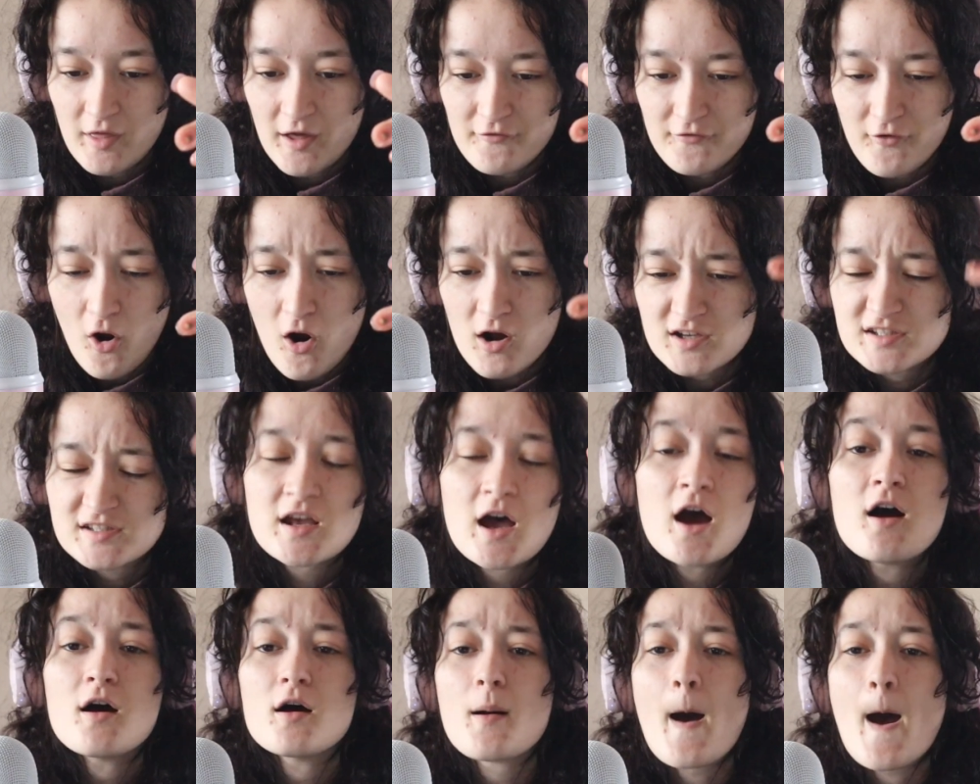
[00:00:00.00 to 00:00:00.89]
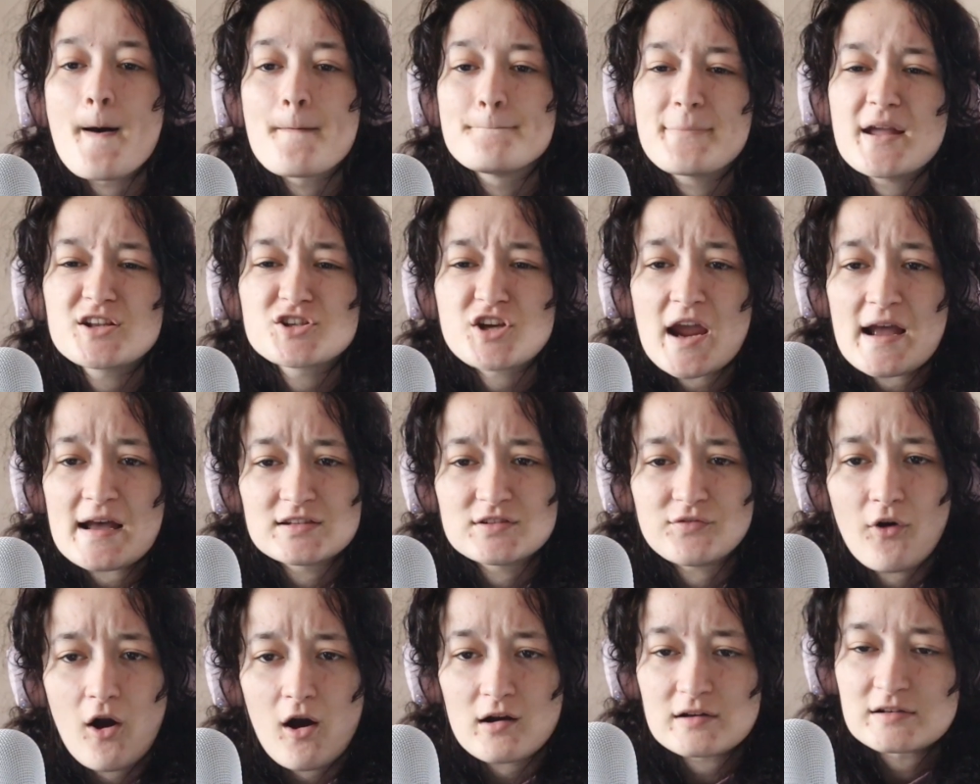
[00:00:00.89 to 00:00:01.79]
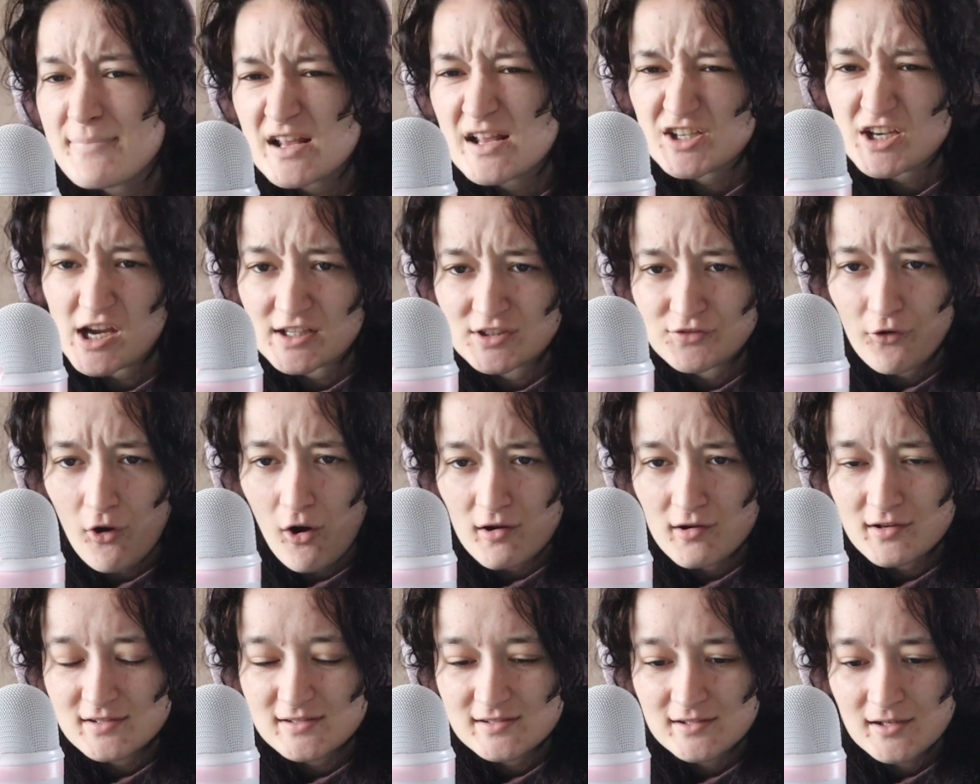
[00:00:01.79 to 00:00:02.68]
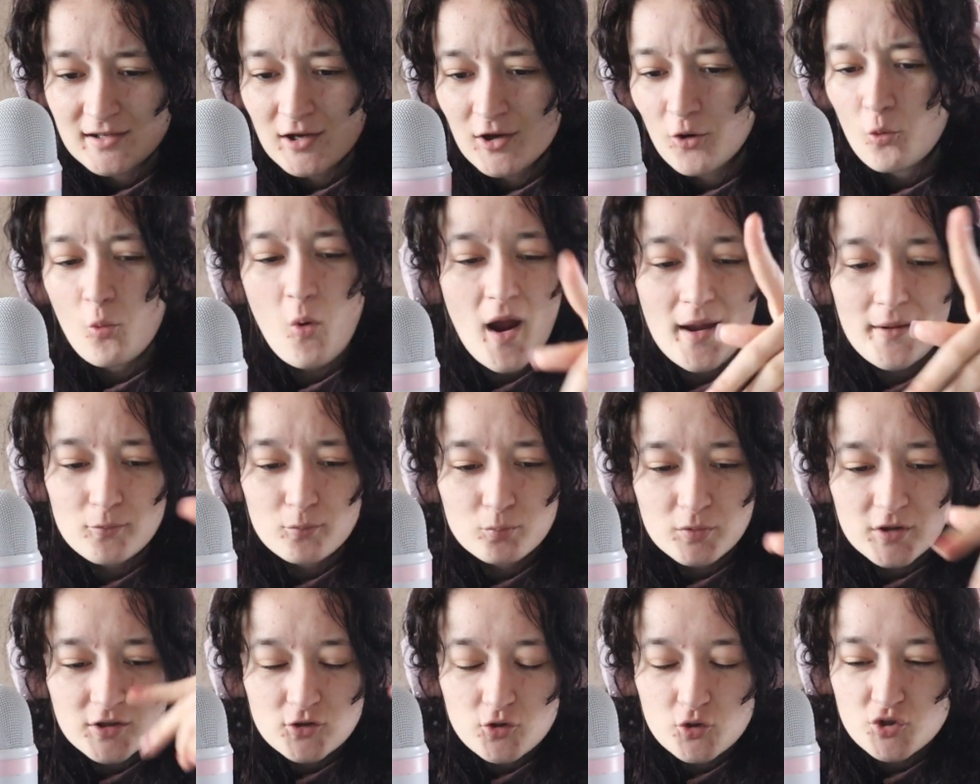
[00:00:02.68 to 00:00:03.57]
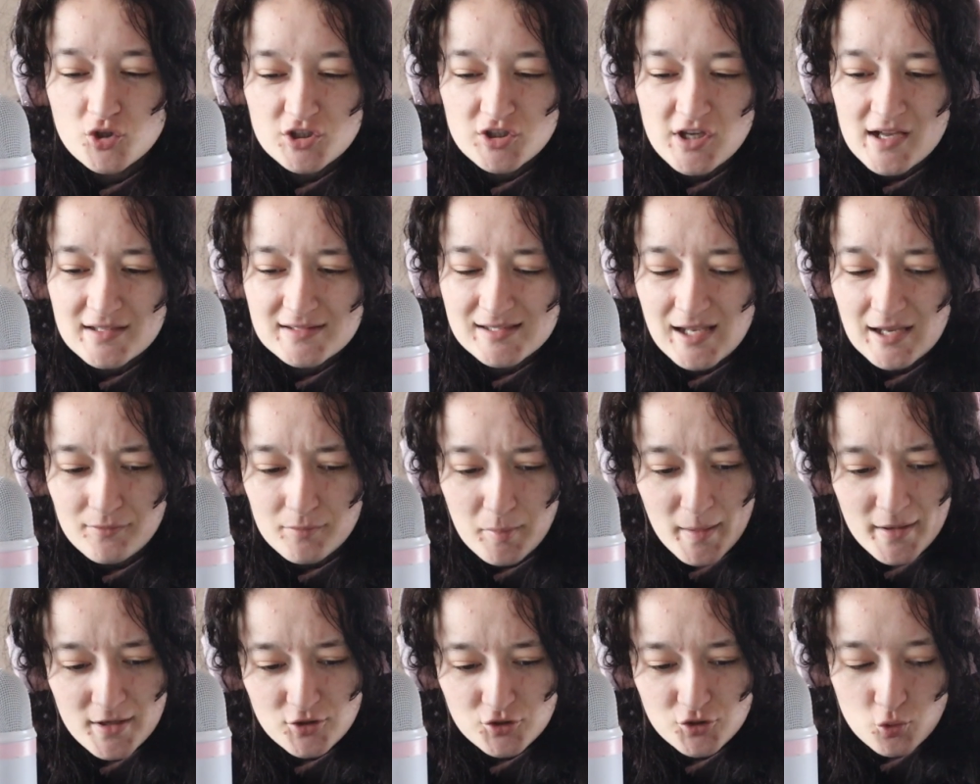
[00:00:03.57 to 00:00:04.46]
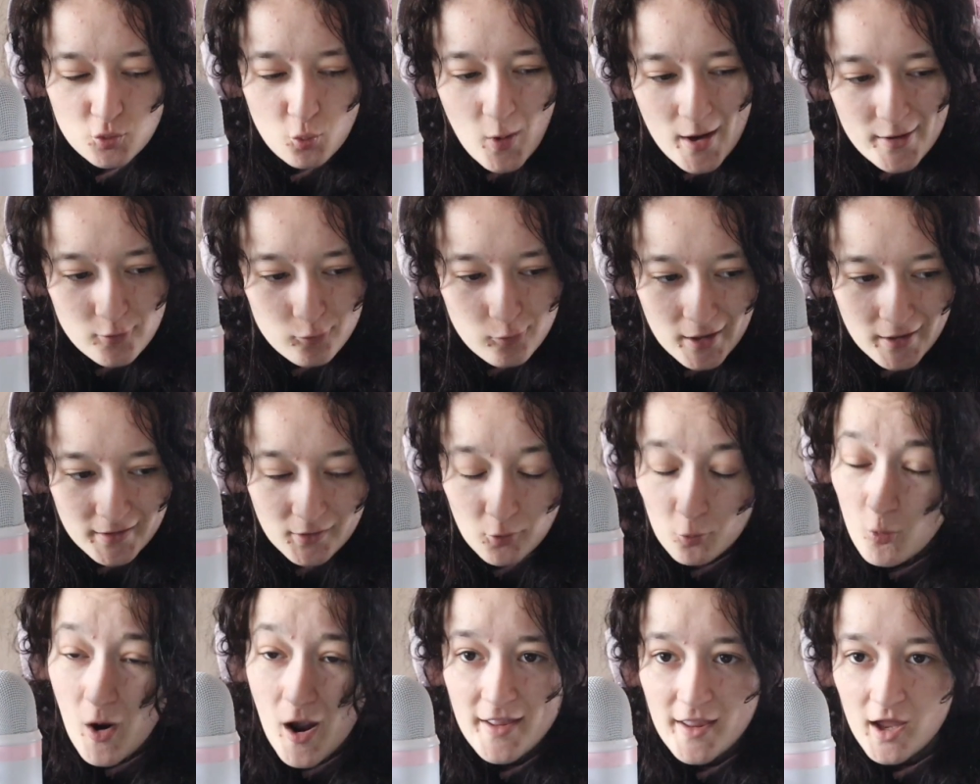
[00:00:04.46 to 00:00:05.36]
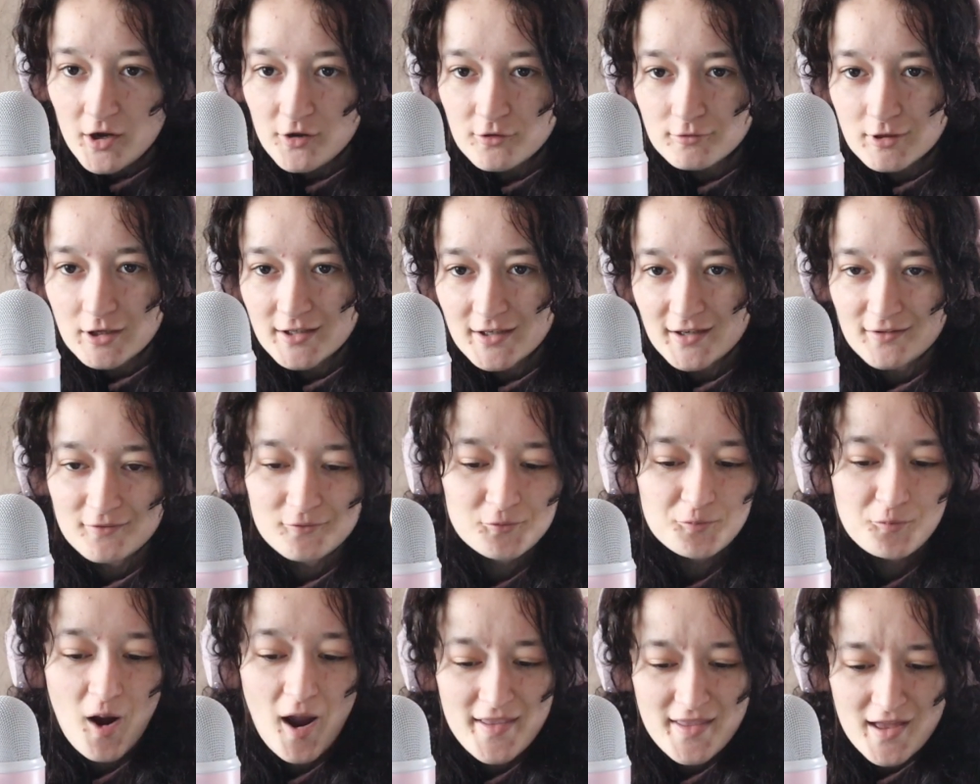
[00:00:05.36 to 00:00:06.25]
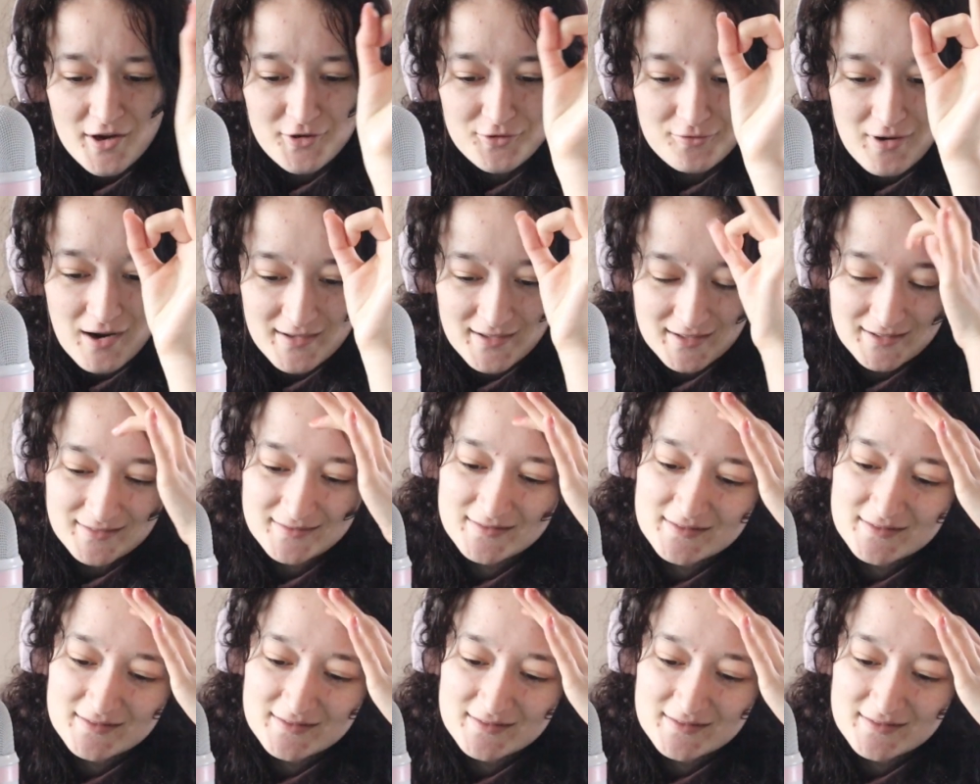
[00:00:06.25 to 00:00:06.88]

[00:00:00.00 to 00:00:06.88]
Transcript: that fox. Bitch ass fox. Bitch ass fox. Why? You just got saved by Yeonjun. Why are you running? Why are you running? Why are you running?